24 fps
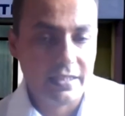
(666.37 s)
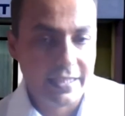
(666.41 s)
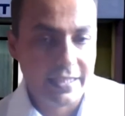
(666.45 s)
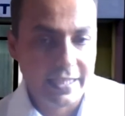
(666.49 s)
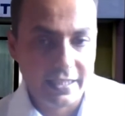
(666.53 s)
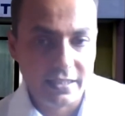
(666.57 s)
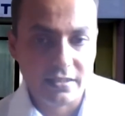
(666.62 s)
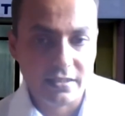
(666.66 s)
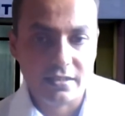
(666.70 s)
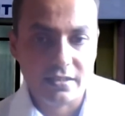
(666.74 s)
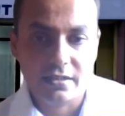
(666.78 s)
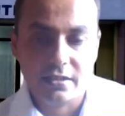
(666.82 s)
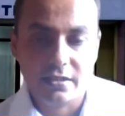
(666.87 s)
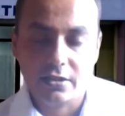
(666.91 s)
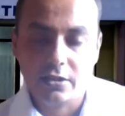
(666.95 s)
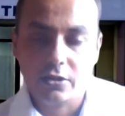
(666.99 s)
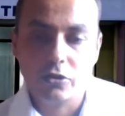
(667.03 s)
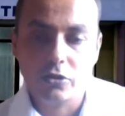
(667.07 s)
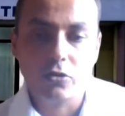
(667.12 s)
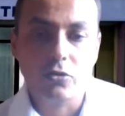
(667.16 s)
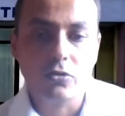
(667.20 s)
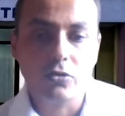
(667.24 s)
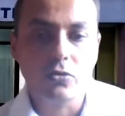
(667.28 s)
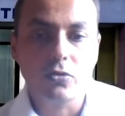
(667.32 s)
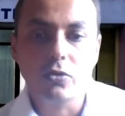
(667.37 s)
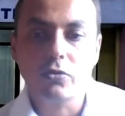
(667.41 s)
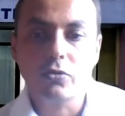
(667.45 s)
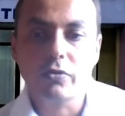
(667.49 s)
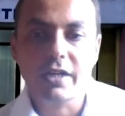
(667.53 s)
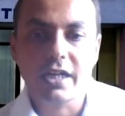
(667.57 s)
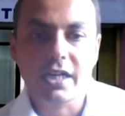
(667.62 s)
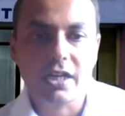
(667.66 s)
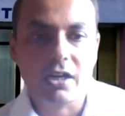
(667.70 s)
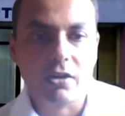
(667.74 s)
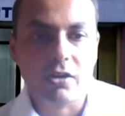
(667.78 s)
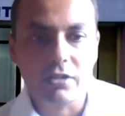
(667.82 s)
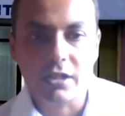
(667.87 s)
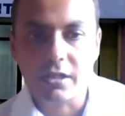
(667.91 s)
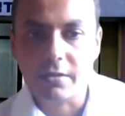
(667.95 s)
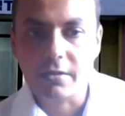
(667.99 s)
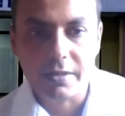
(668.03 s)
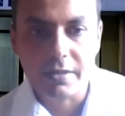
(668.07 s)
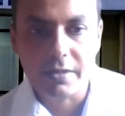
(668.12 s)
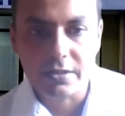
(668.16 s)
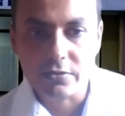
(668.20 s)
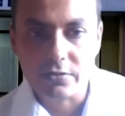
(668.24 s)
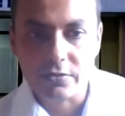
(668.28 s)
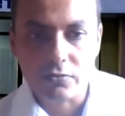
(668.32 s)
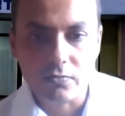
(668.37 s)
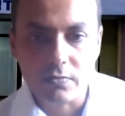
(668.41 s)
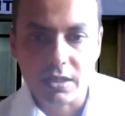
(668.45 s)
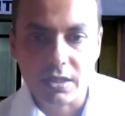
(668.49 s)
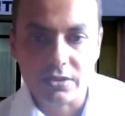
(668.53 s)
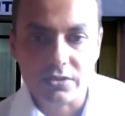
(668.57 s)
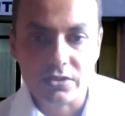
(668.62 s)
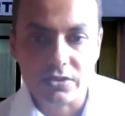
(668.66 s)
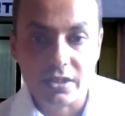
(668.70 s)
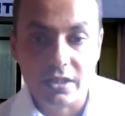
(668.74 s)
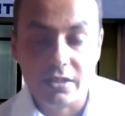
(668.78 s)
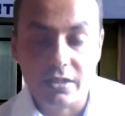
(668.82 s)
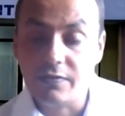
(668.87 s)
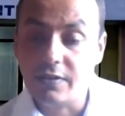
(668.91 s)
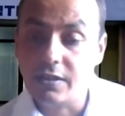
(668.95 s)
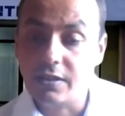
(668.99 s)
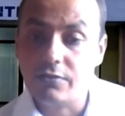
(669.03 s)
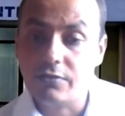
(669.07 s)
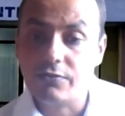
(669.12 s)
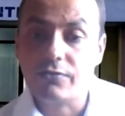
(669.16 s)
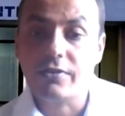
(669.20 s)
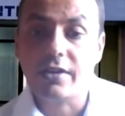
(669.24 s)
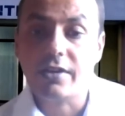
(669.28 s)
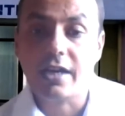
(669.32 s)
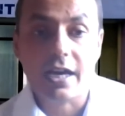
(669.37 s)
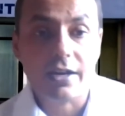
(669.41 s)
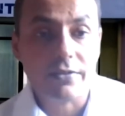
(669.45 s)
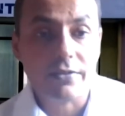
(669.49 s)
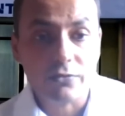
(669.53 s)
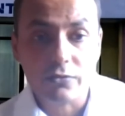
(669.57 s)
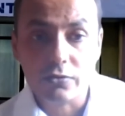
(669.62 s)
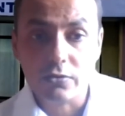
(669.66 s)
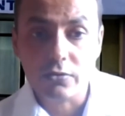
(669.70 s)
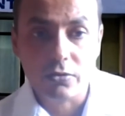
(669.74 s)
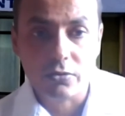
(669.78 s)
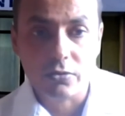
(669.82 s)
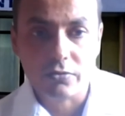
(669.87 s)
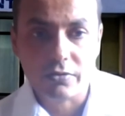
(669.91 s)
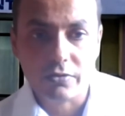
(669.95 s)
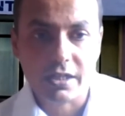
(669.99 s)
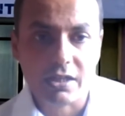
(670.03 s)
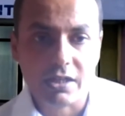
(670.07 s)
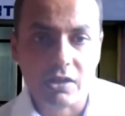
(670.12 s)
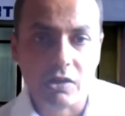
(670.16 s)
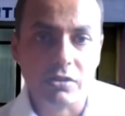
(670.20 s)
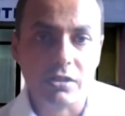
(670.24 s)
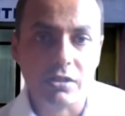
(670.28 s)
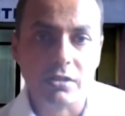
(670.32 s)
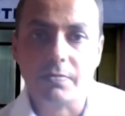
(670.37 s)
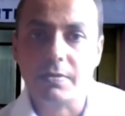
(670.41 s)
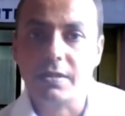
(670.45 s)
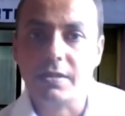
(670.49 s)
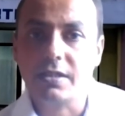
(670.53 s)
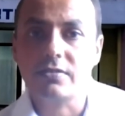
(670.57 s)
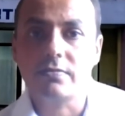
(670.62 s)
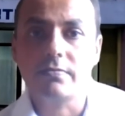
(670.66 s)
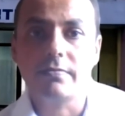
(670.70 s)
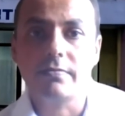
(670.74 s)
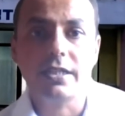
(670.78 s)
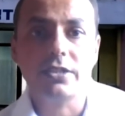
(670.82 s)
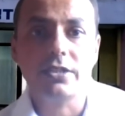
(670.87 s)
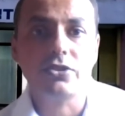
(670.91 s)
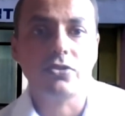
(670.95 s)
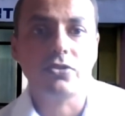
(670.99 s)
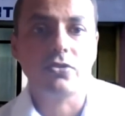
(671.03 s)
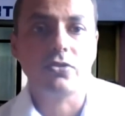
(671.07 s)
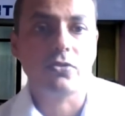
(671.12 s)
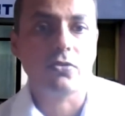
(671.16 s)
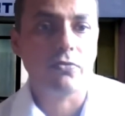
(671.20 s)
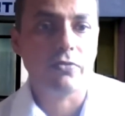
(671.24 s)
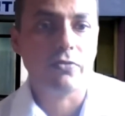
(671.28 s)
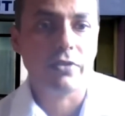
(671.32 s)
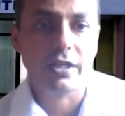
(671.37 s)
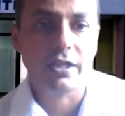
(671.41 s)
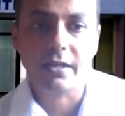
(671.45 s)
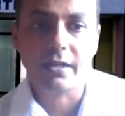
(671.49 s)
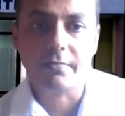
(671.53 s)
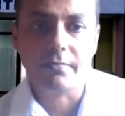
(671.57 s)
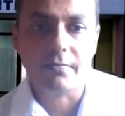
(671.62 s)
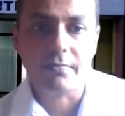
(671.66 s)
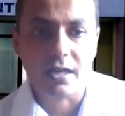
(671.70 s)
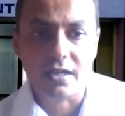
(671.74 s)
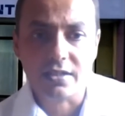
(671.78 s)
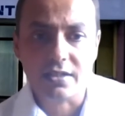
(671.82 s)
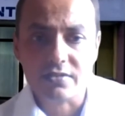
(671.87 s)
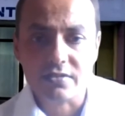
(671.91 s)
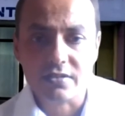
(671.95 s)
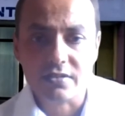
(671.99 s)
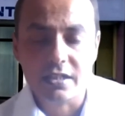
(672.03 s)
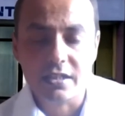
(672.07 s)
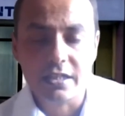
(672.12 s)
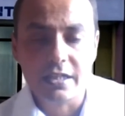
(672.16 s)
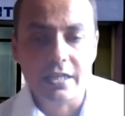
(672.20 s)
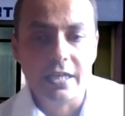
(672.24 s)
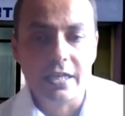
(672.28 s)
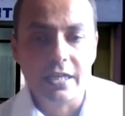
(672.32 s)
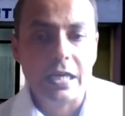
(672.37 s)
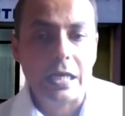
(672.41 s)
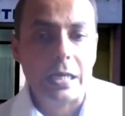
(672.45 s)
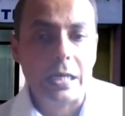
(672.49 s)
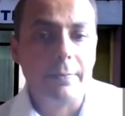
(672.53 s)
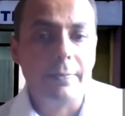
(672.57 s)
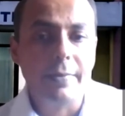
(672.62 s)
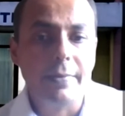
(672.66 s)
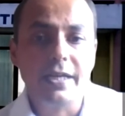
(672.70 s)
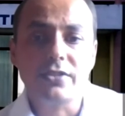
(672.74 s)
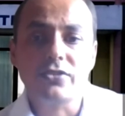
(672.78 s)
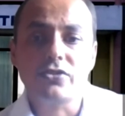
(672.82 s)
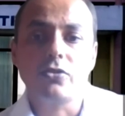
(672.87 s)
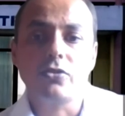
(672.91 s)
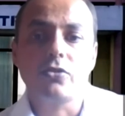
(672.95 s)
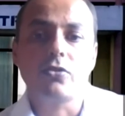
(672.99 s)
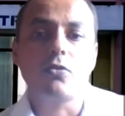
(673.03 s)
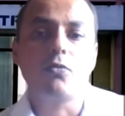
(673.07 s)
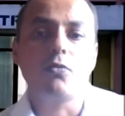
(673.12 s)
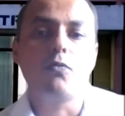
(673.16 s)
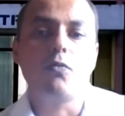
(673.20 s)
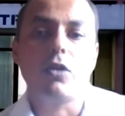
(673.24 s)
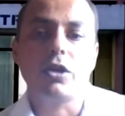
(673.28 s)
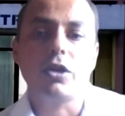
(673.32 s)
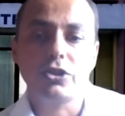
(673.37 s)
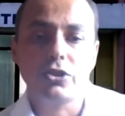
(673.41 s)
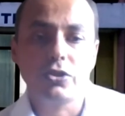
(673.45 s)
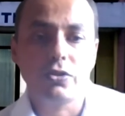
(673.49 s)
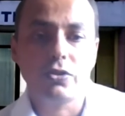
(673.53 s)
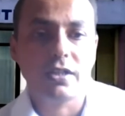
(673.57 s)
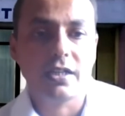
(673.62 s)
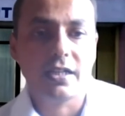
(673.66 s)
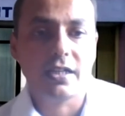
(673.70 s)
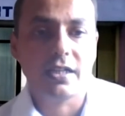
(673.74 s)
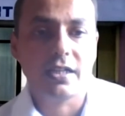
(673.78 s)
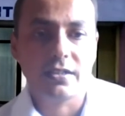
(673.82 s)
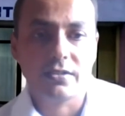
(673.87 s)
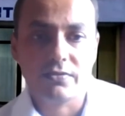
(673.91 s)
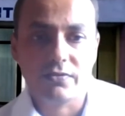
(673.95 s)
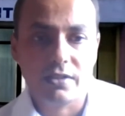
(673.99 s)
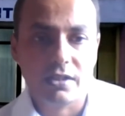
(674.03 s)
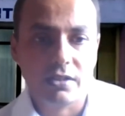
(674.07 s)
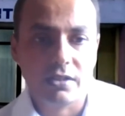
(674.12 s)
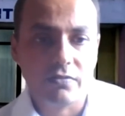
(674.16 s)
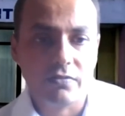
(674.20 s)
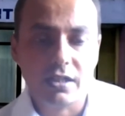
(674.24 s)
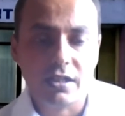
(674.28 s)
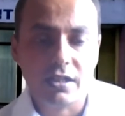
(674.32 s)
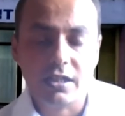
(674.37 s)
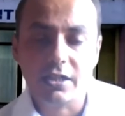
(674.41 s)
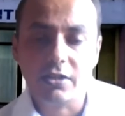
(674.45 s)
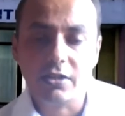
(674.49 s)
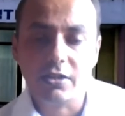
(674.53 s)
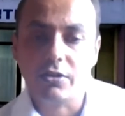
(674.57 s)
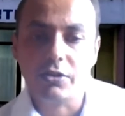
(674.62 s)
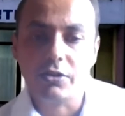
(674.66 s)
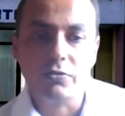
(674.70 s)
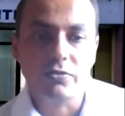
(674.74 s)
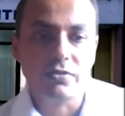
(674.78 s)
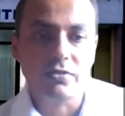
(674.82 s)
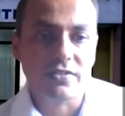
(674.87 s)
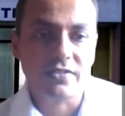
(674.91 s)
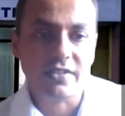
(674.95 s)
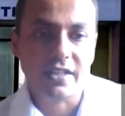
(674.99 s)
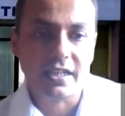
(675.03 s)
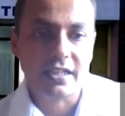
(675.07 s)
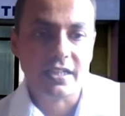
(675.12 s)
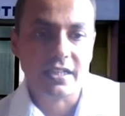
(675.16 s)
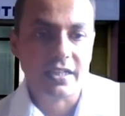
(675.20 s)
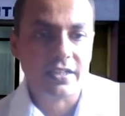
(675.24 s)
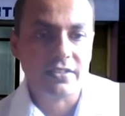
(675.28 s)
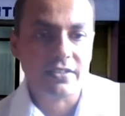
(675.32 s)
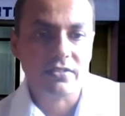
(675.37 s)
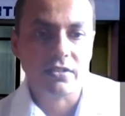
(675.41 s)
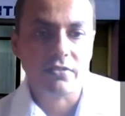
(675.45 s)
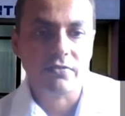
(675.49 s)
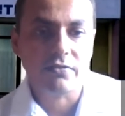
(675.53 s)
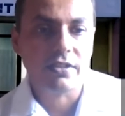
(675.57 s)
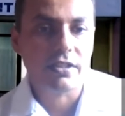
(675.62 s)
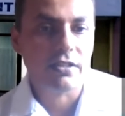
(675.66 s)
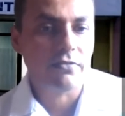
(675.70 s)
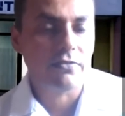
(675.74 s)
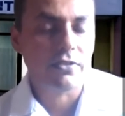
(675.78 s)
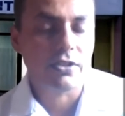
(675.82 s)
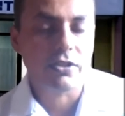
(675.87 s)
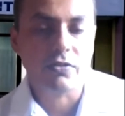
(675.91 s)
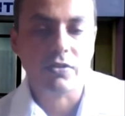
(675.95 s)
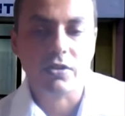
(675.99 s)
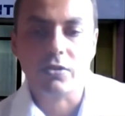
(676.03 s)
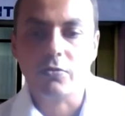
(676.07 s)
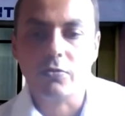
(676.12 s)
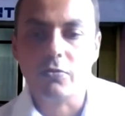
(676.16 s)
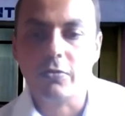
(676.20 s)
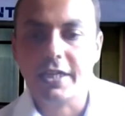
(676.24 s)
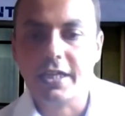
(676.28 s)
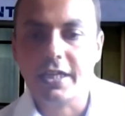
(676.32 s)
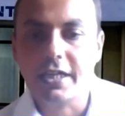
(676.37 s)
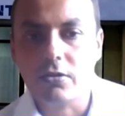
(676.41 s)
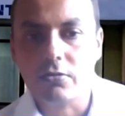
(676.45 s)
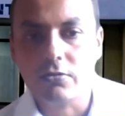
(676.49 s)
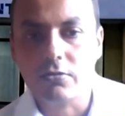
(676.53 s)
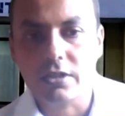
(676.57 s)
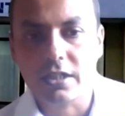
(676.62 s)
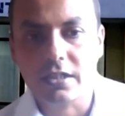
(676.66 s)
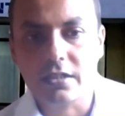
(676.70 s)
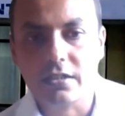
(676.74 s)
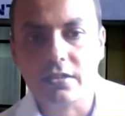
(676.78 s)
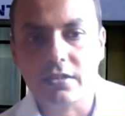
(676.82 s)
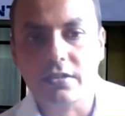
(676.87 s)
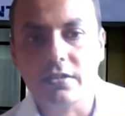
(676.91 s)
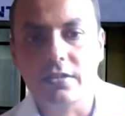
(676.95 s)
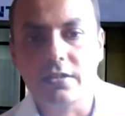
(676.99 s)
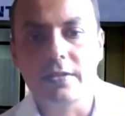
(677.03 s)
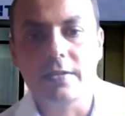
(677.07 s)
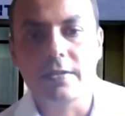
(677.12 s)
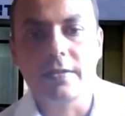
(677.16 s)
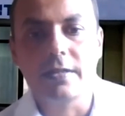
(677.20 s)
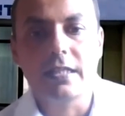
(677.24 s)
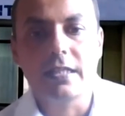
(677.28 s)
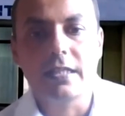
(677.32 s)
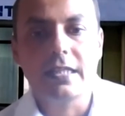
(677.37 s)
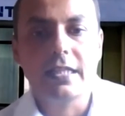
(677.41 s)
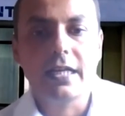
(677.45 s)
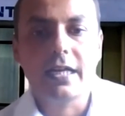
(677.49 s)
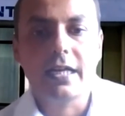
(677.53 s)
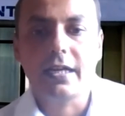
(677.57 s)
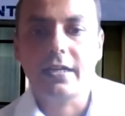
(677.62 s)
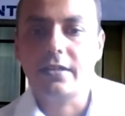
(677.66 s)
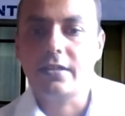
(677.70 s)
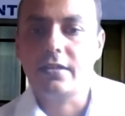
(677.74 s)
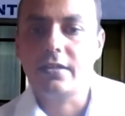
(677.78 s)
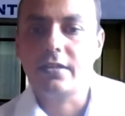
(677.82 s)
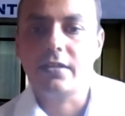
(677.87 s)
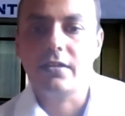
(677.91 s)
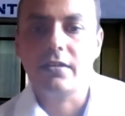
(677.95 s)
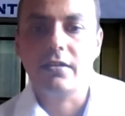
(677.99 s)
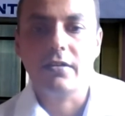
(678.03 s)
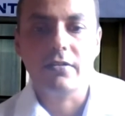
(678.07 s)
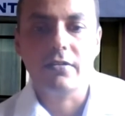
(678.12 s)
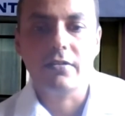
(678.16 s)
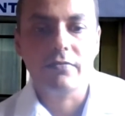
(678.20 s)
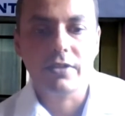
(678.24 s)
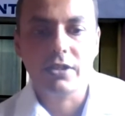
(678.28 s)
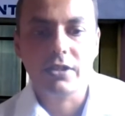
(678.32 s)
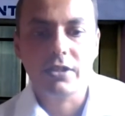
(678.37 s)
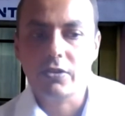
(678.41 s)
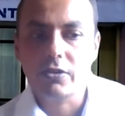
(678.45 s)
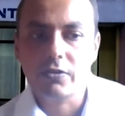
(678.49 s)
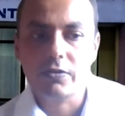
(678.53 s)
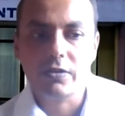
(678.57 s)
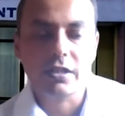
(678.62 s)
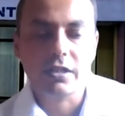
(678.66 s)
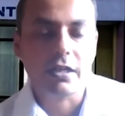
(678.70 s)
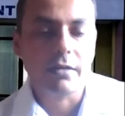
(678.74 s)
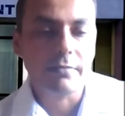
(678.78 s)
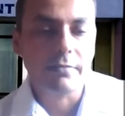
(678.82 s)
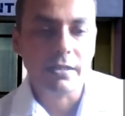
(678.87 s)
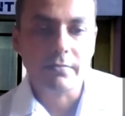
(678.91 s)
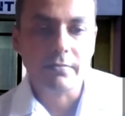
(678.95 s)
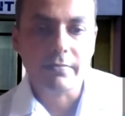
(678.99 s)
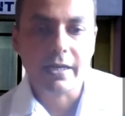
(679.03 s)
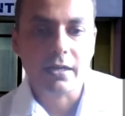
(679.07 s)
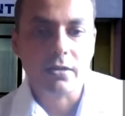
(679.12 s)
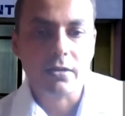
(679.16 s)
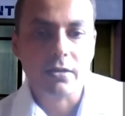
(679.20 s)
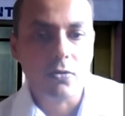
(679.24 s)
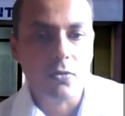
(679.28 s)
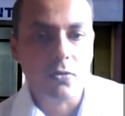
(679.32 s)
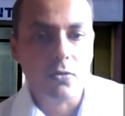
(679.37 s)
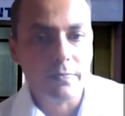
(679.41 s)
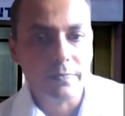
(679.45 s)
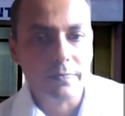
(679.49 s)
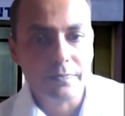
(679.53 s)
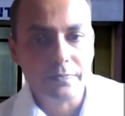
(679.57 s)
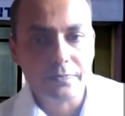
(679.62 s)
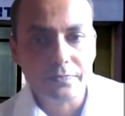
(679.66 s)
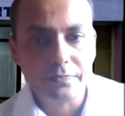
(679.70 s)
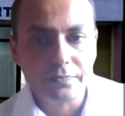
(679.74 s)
like don't go to a crowded place too much. Even if you have to go to a crowded place, make sure to wear a mask, make sure to wash your hands frequently or use a sanitizer whenever you are going out and when you're coming back home.